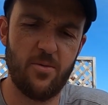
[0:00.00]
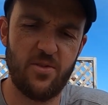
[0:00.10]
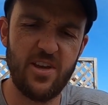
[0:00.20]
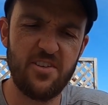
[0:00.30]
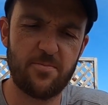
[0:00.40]

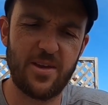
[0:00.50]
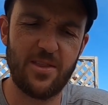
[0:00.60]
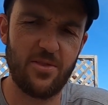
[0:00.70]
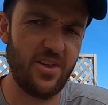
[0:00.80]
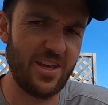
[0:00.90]
These
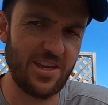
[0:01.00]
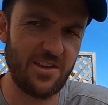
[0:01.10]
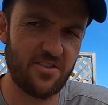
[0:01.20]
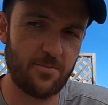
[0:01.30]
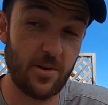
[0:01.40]

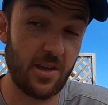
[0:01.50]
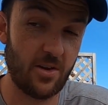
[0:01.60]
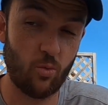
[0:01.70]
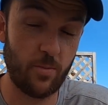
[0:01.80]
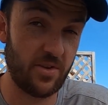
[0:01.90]
being
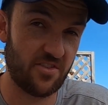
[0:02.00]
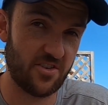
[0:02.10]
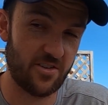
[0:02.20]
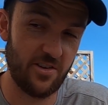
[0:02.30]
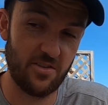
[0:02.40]
a women's
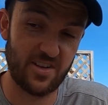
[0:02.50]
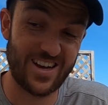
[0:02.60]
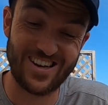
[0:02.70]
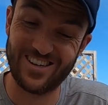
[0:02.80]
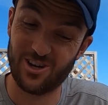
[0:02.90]
size
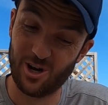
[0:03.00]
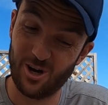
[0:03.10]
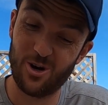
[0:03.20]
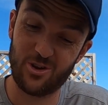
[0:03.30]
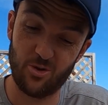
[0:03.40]
and
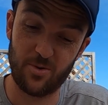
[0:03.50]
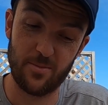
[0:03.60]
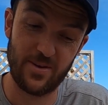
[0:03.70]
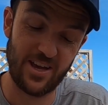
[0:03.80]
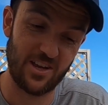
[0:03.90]
arguably
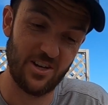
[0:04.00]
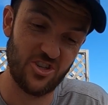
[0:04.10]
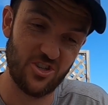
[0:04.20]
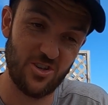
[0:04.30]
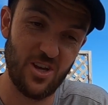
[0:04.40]
in better
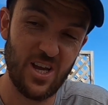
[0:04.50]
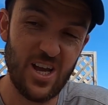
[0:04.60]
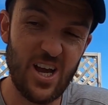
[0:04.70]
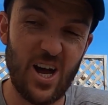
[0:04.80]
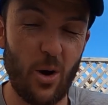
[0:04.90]
condition,
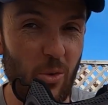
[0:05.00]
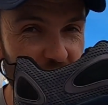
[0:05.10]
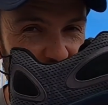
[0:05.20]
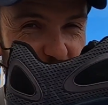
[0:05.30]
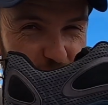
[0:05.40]
I want
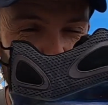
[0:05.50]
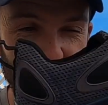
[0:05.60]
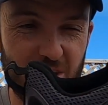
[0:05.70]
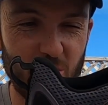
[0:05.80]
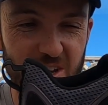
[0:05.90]
to say
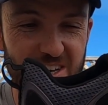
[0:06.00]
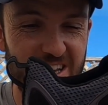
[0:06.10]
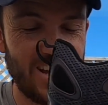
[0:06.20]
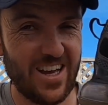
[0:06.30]
40 quid.